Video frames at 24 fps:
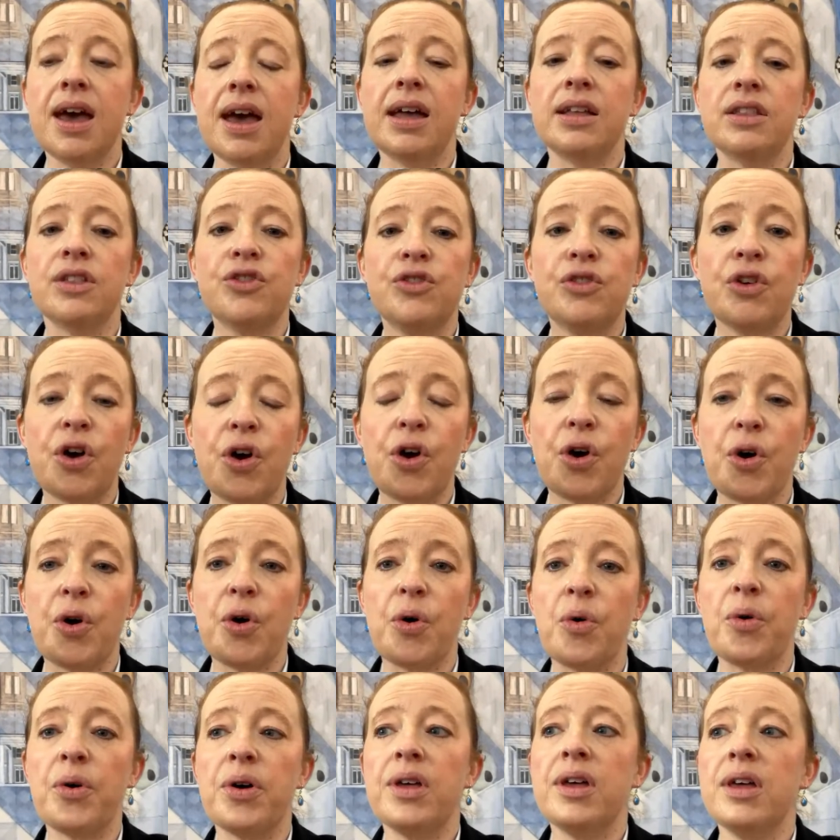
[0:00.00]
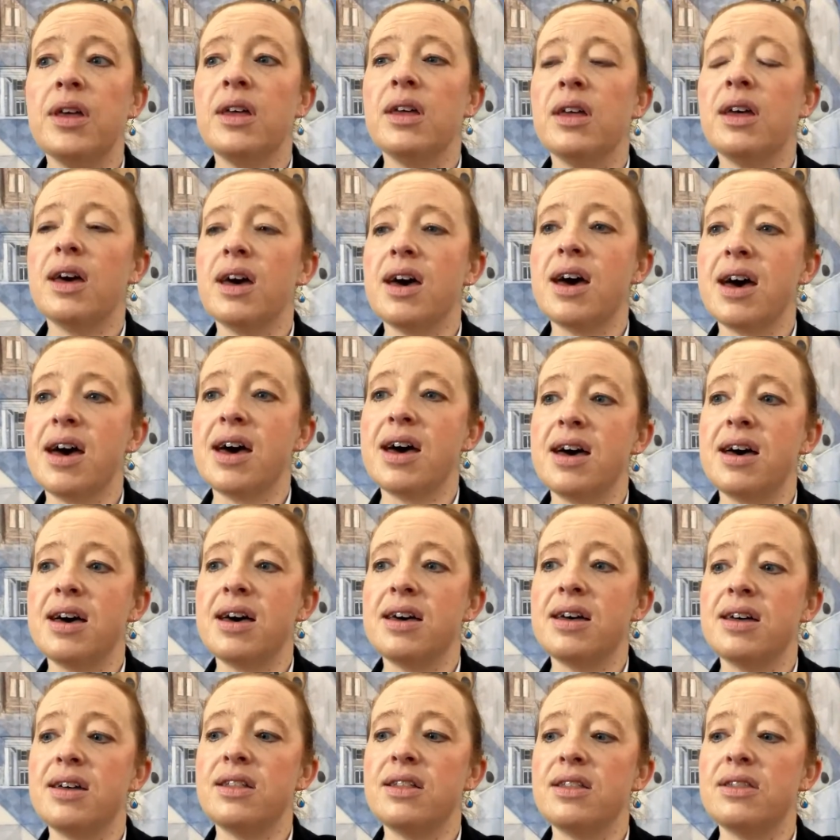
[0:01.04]
And so
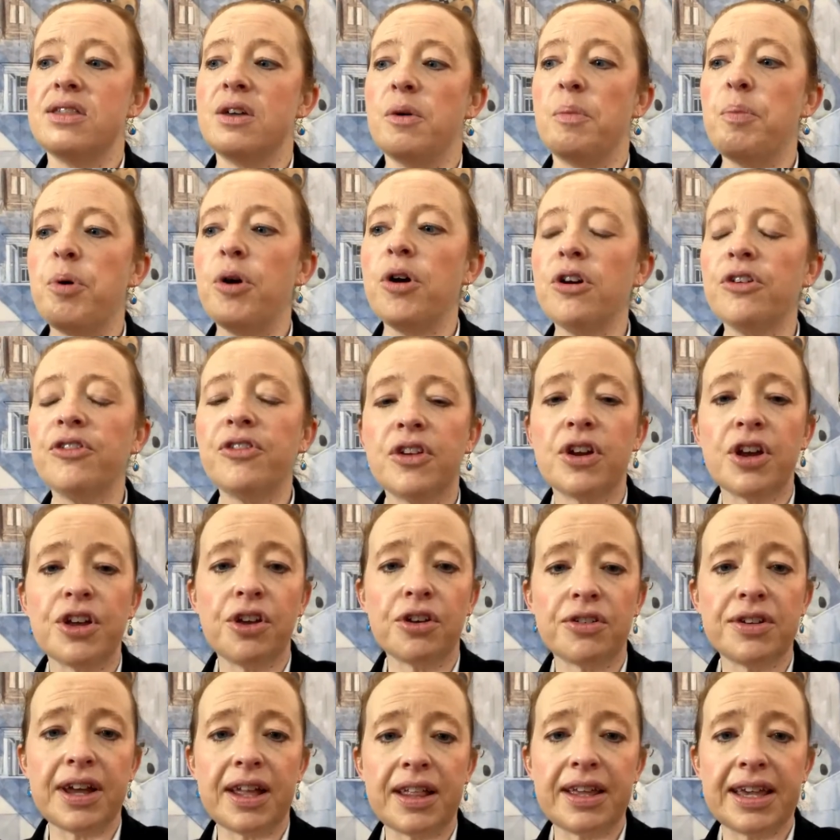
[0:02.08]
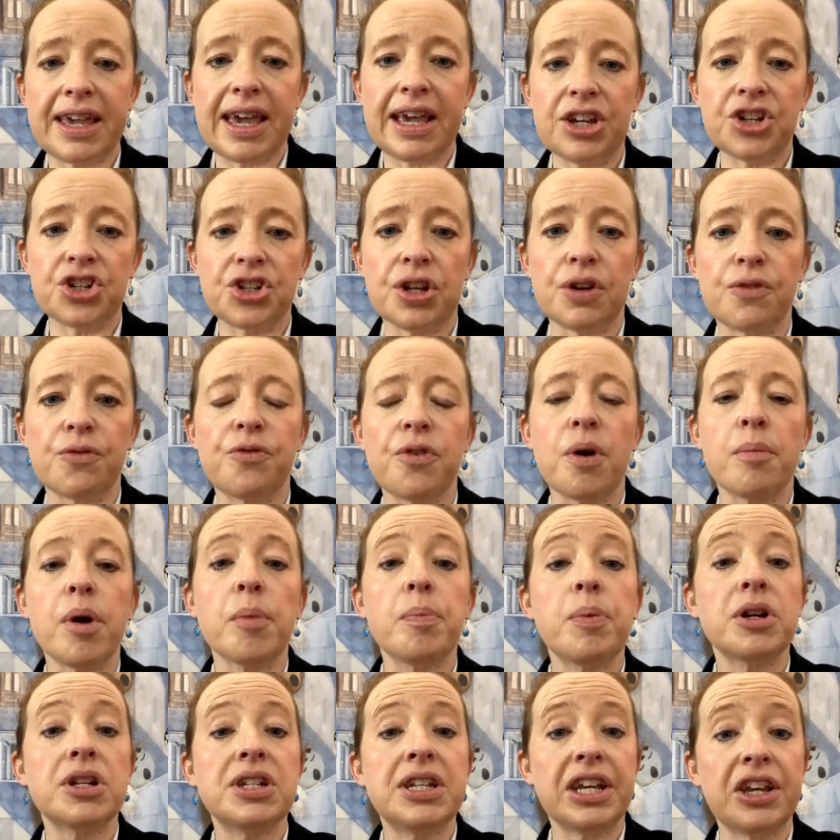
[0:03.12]
the person on your delegation from a
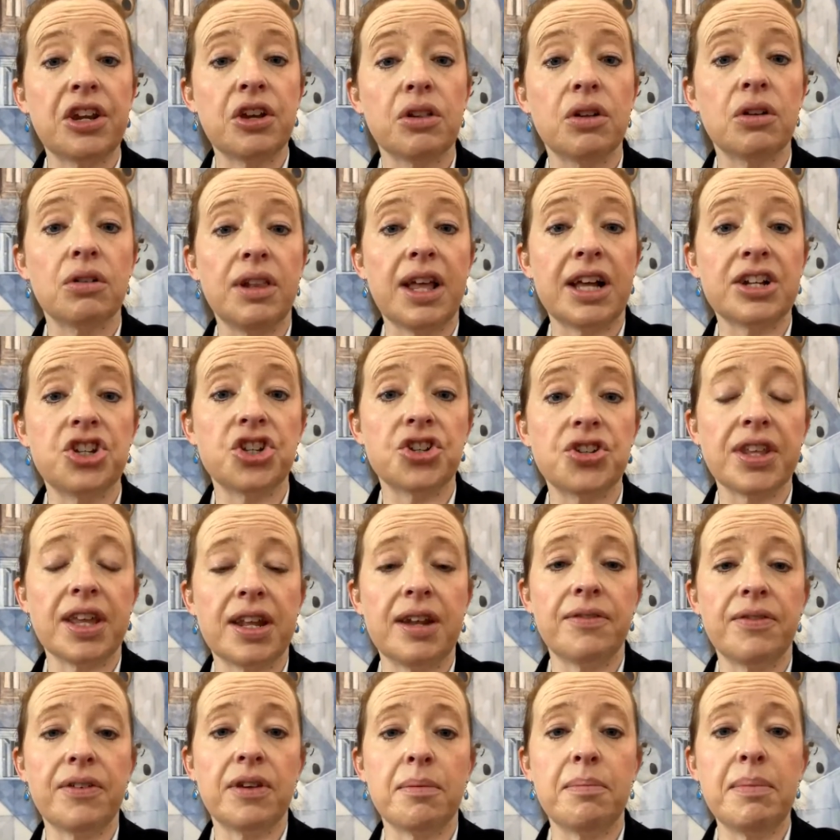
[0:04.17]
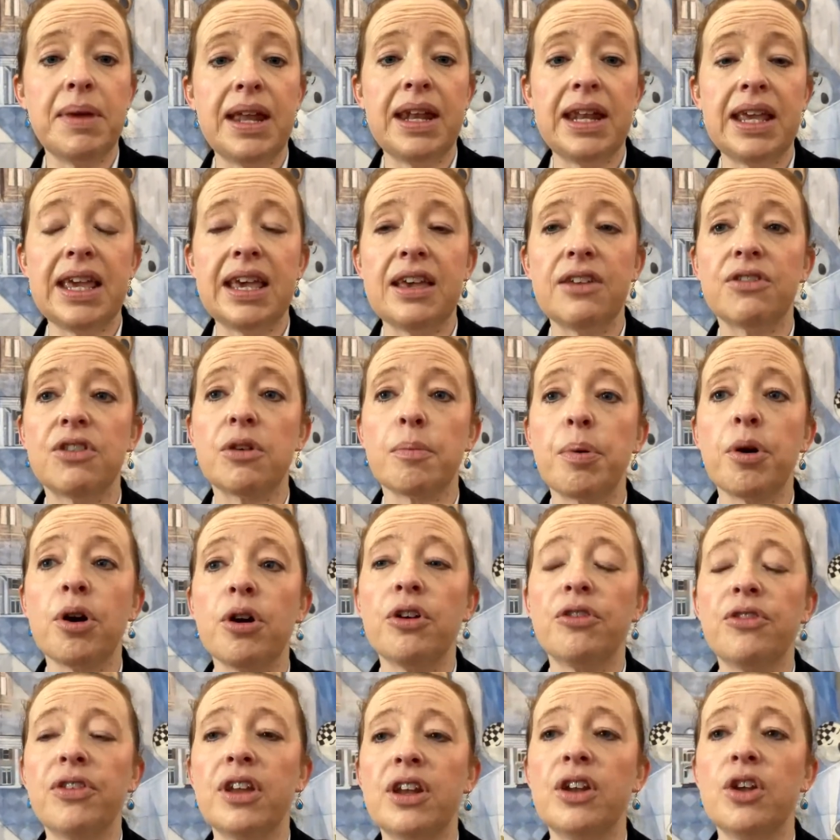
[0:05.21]
particular legislative committee is the
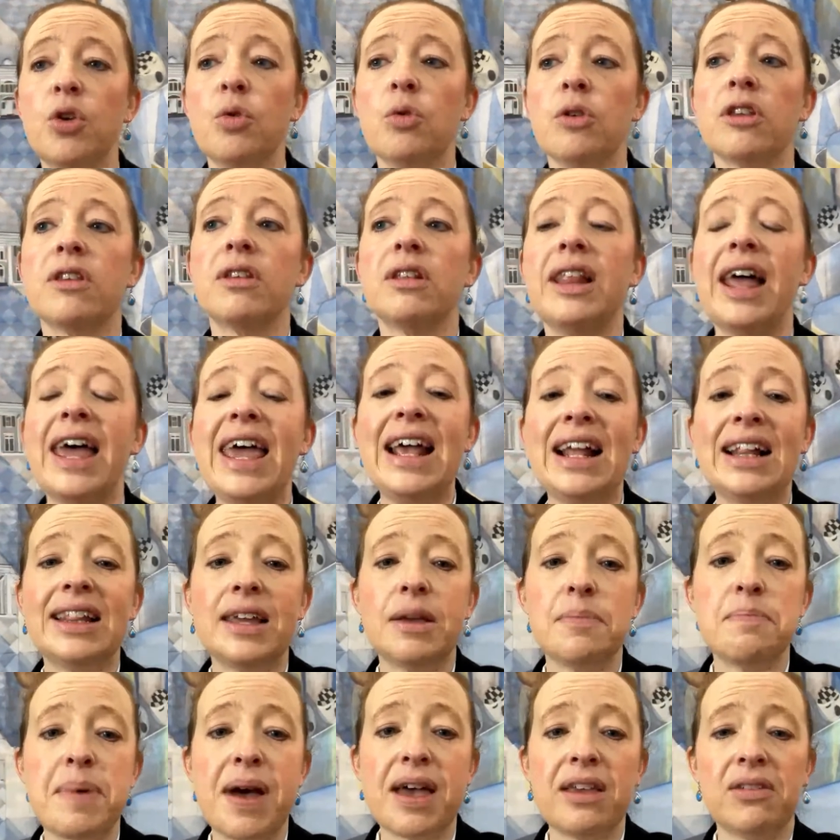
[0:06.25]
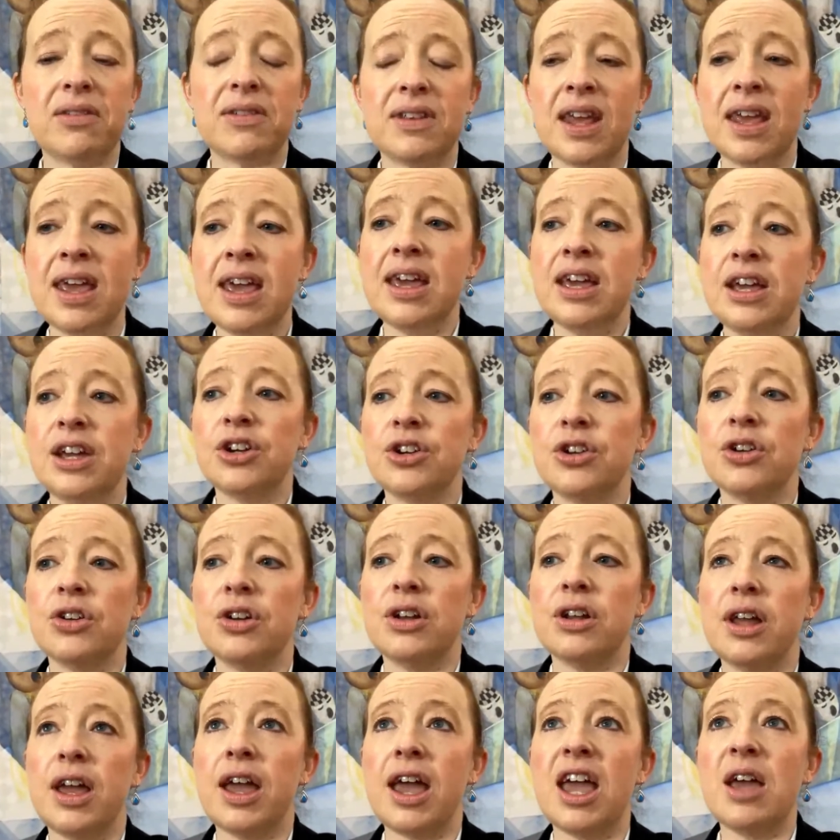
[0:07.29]
person who is likely best
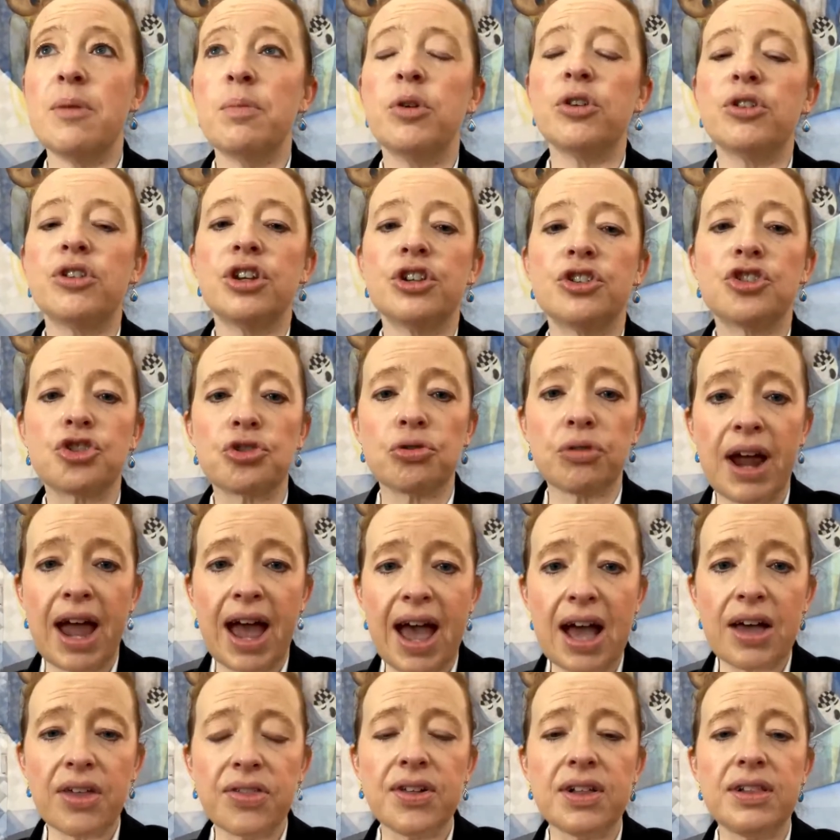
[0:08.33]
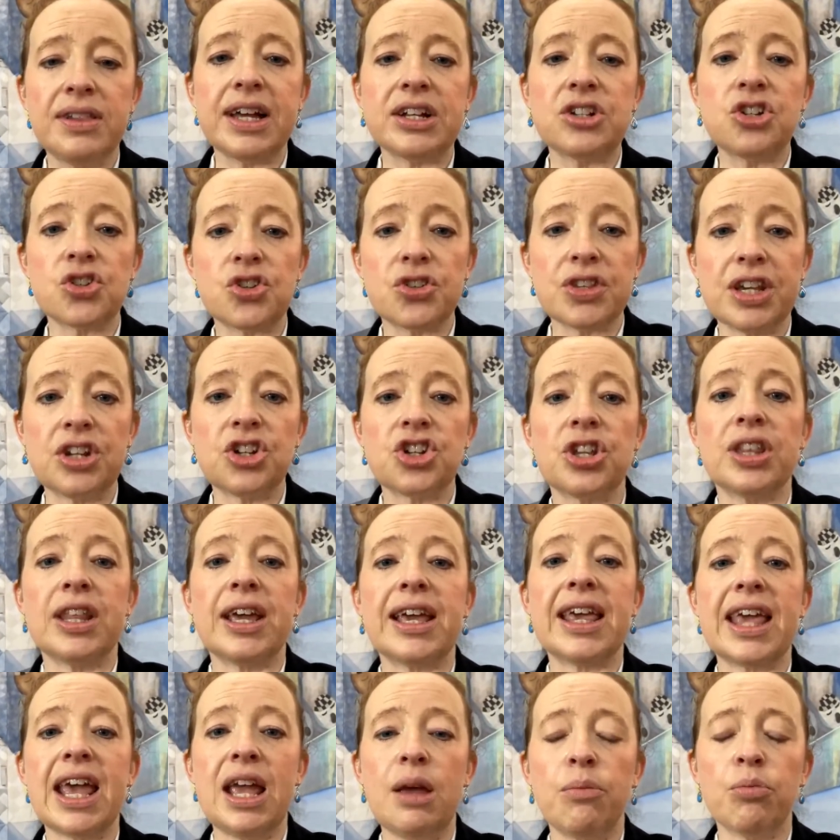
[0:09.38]
able to track the legislation
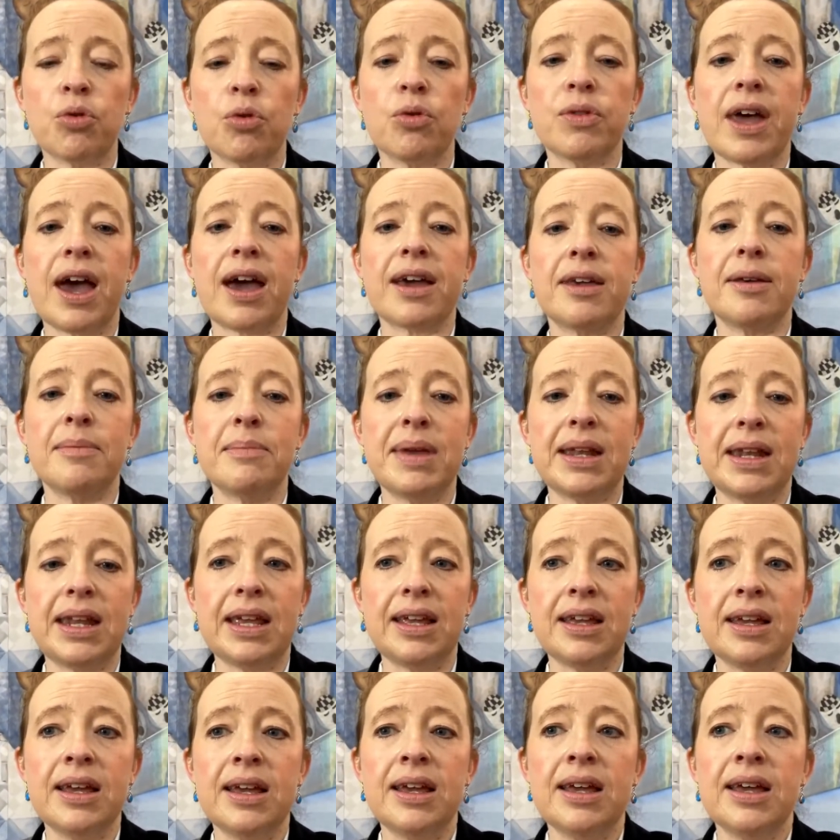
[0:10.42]
that came through that committee.